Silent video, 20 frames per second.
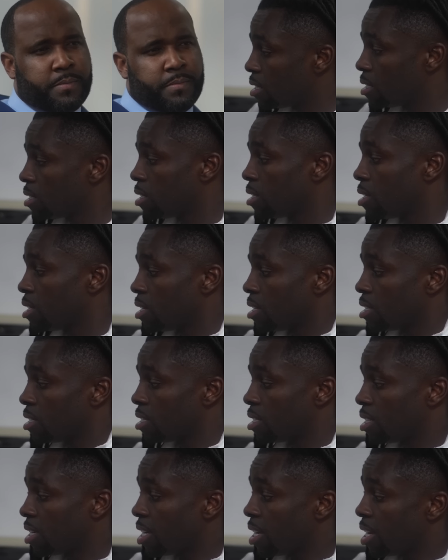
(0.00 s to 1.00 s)
I'm
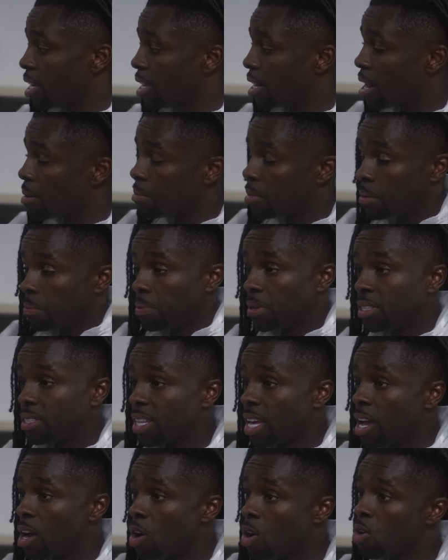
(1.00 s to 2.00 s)
going to put
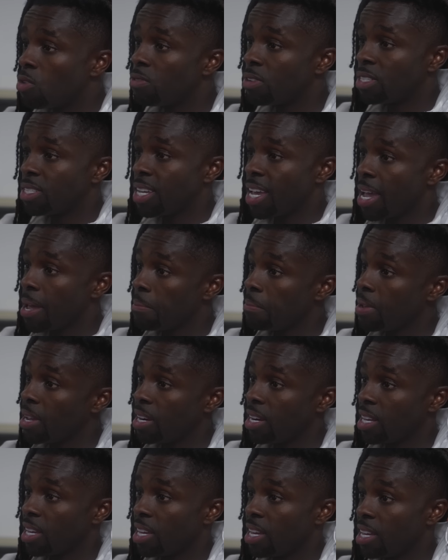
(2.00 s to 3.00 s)
that overtime in to
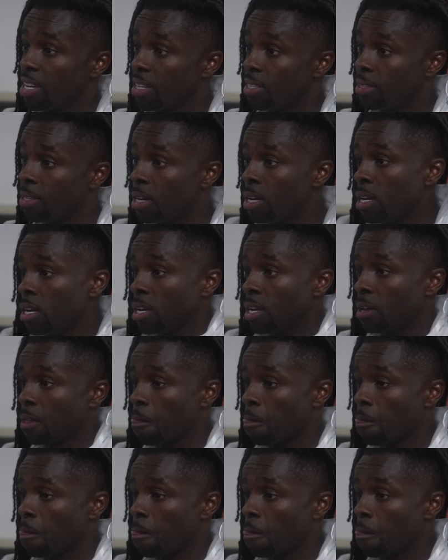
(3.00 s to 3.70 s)
get it done.